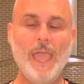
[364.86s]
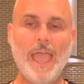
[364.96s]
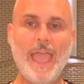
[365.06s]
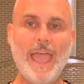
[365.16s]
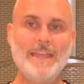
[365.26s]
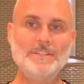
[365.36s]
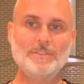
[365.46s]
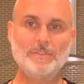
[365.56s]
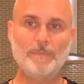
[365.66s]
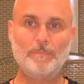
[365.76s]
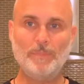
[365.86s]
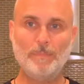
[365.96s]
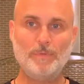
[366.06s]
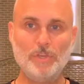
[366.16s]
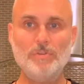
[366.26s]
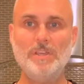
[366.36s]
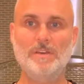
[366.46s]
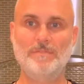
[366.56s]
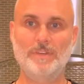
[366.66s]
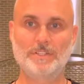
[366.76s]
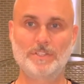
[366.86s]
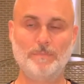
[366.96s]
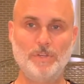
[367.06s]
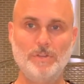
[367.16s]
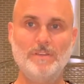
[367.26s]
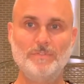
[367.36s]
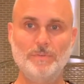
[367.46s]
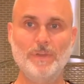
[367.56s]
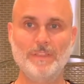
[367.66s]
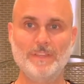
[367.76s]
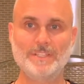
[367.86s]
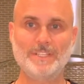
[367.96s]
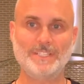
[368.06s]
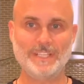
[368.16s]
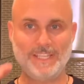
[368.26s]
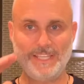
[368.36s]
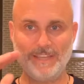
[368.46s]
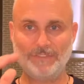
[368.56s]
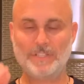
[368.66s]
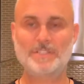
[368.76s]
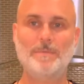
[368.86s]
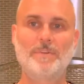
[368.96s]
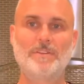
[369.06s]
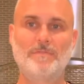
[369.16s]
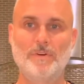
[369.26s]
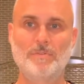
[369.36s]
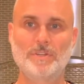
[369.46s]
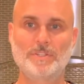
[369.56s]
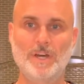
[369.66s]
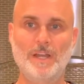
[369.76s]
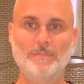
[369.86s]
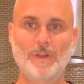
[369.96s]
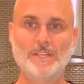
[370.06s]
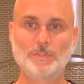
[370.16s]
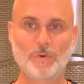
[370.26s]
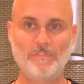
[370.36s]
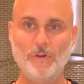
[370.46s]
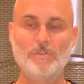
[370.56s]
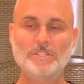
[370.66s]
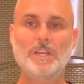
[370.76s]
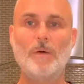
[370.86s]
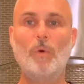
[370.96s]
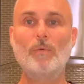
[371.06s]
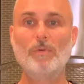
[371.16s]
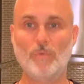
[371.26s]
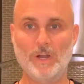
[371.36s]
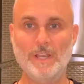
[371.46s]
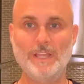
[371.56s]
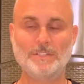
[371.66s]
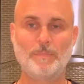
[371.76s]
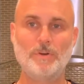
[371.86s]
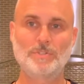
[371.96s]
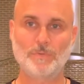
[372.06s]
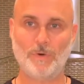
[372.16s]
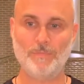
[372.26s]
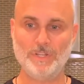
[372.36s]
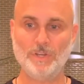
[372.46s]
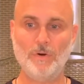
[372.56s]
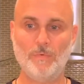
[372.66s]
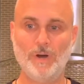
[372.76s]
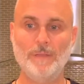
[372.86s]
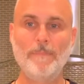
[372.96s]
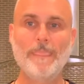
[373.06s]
And the, the beauty of this, the beauty of doing this is it gives us something to focus on, right? So we're focusing on what we want as opposed to what we don't want.